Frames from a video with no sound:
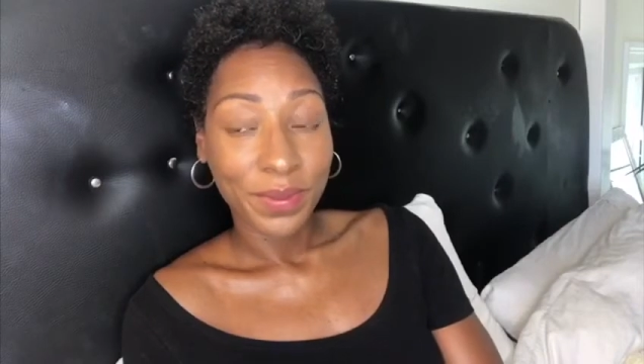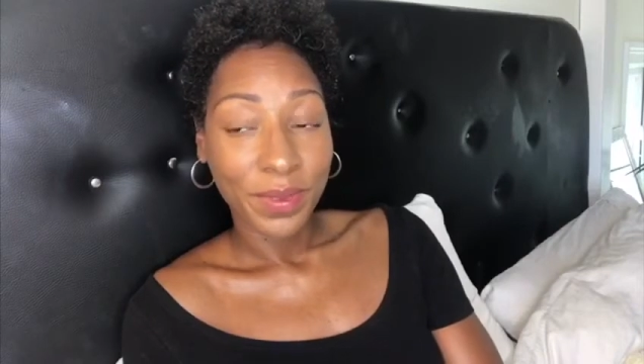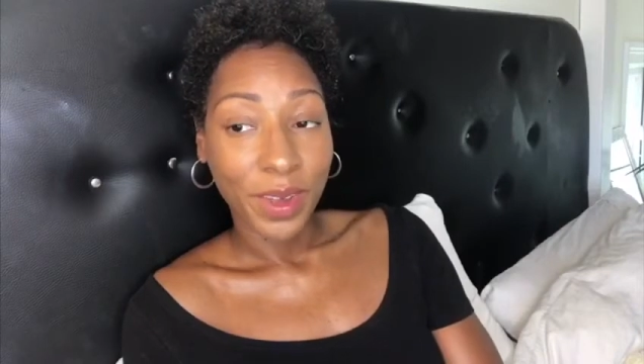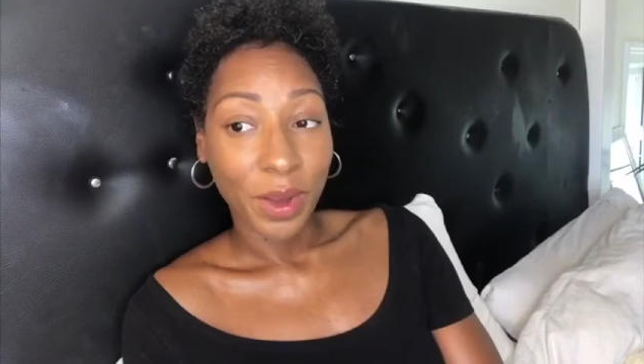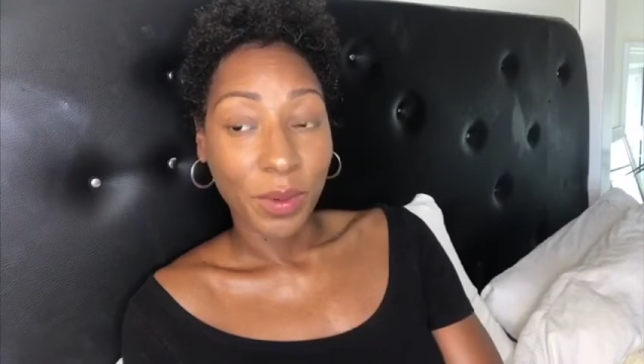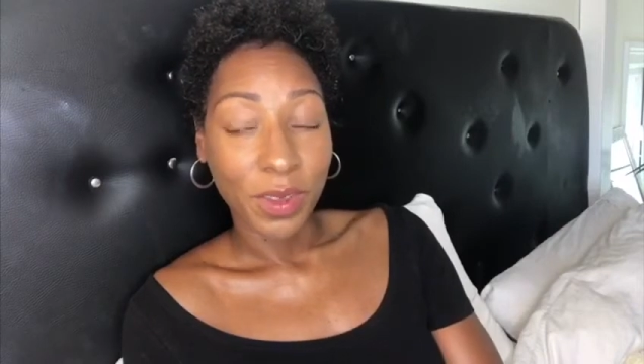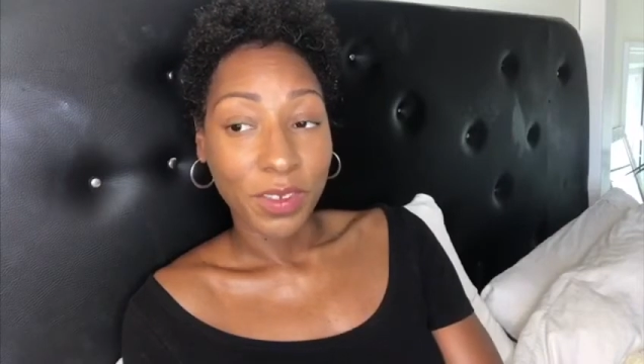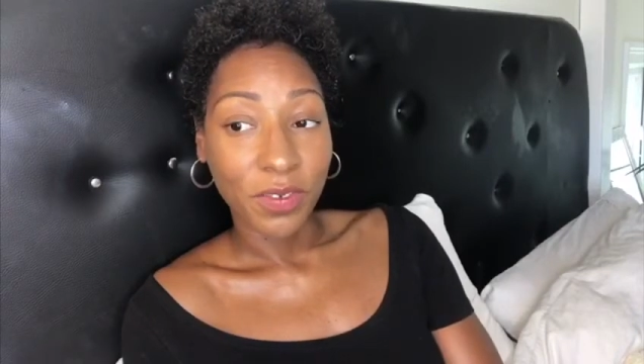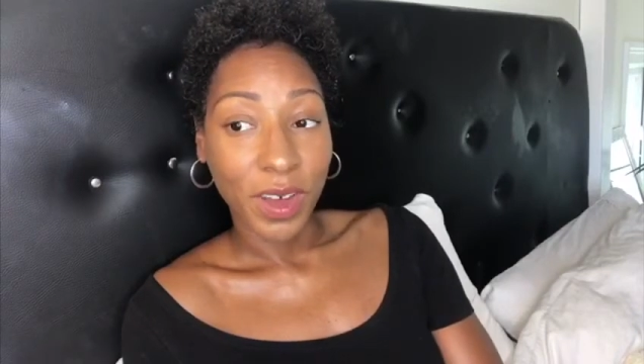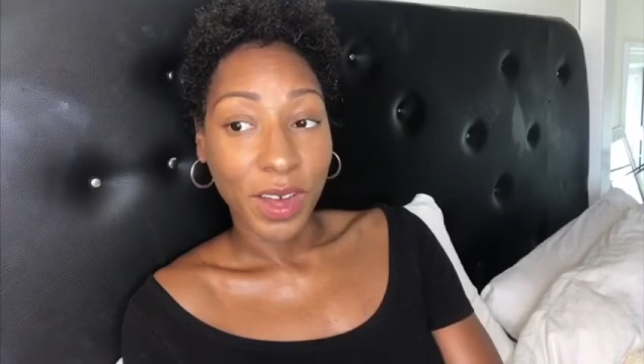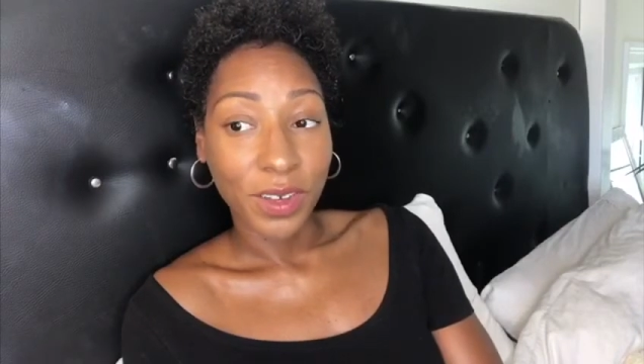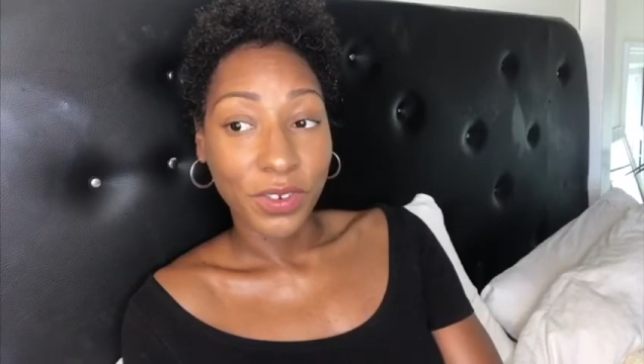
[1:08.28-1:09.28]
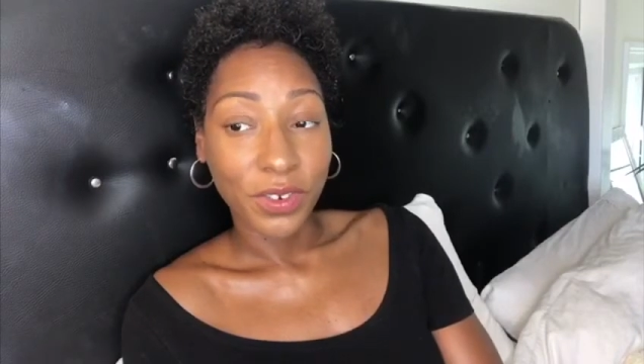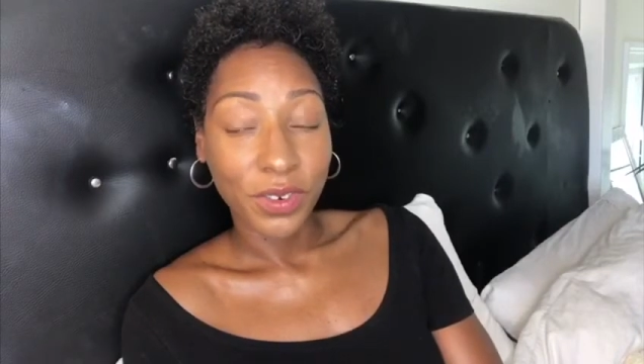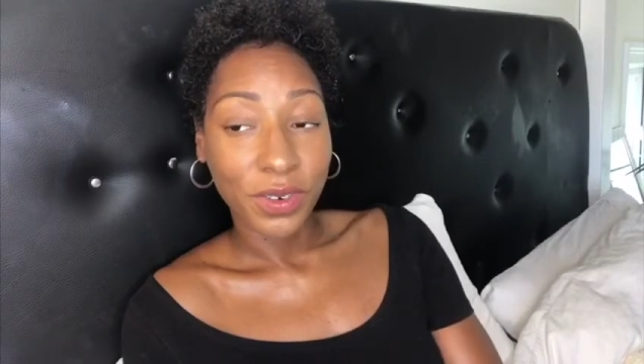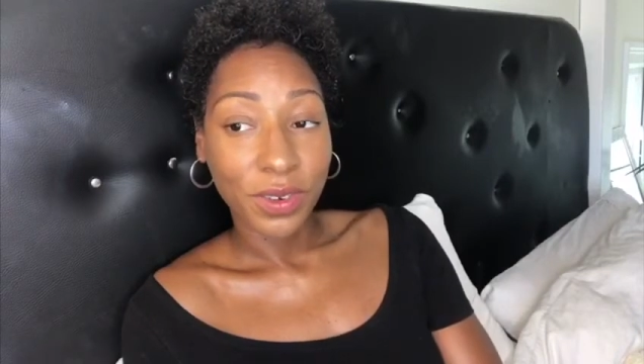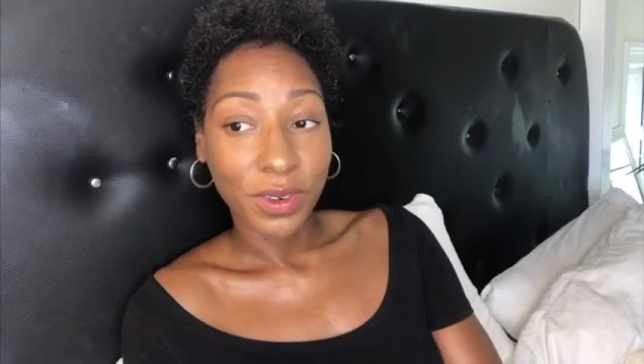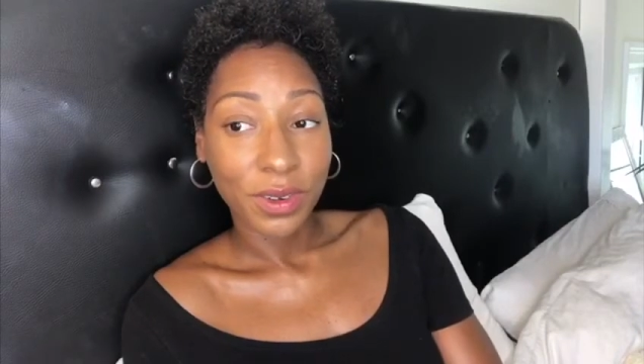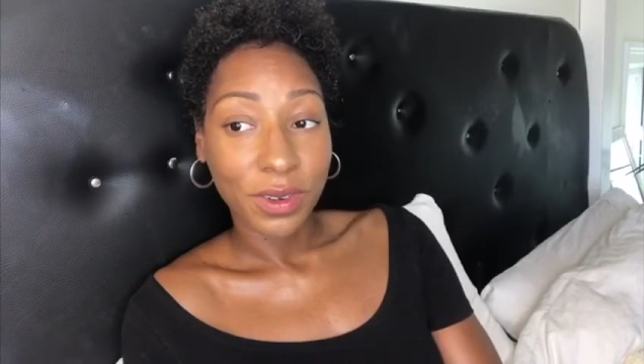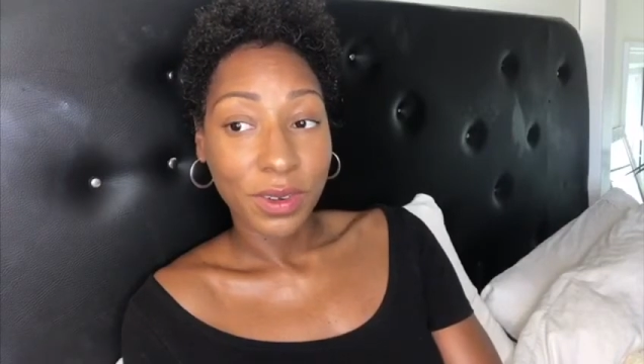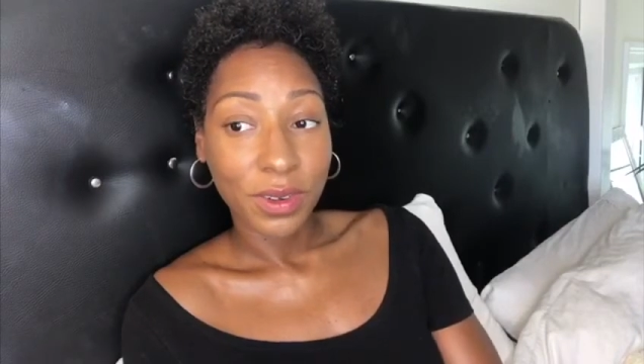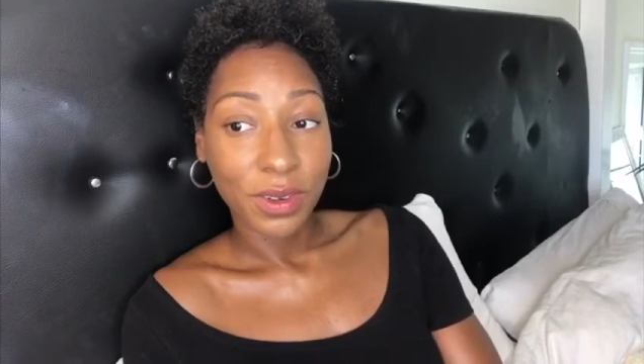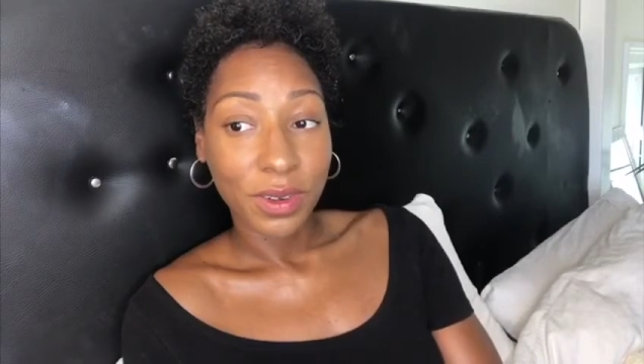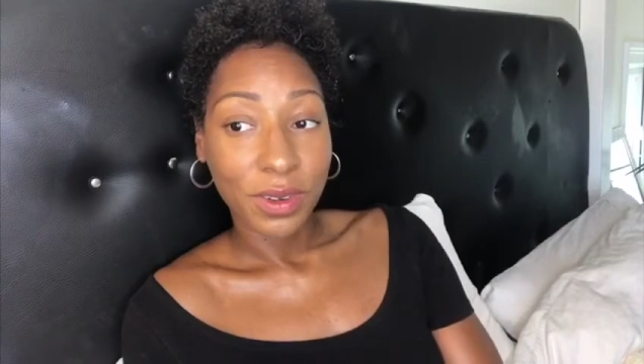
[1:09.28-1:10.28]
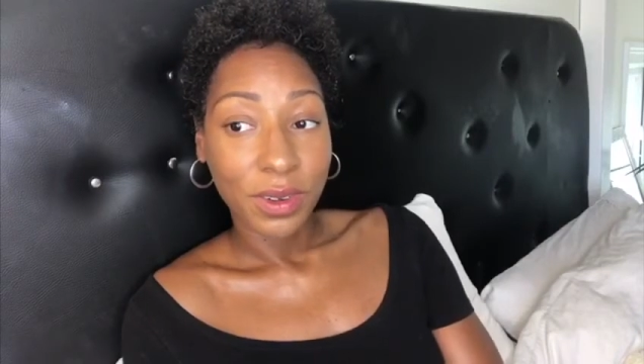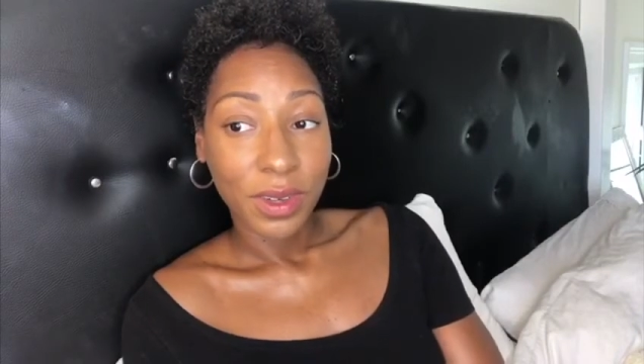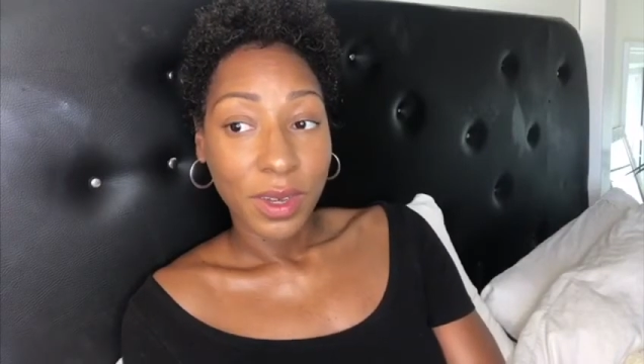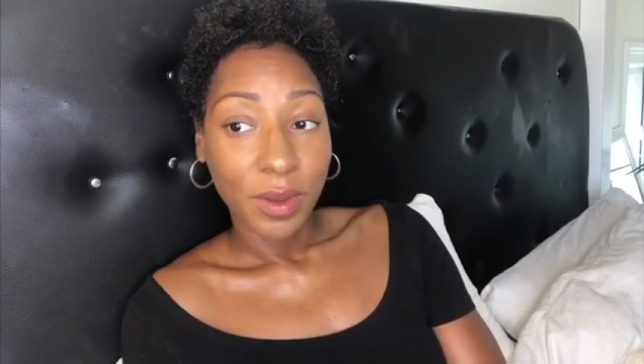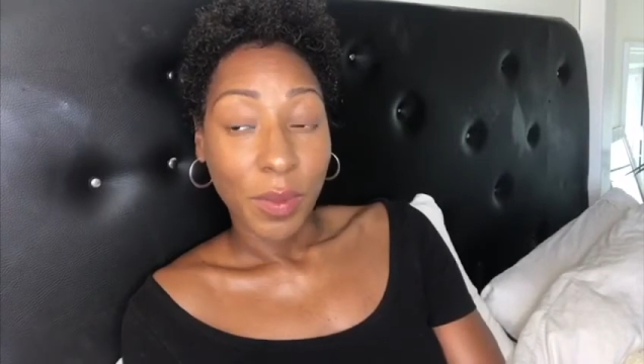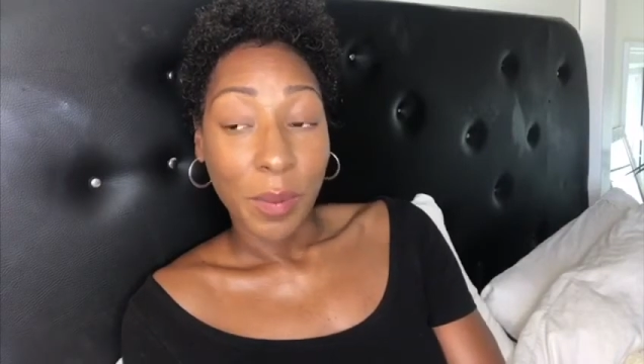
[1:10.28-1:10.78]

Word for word: Oh, all this fudge. My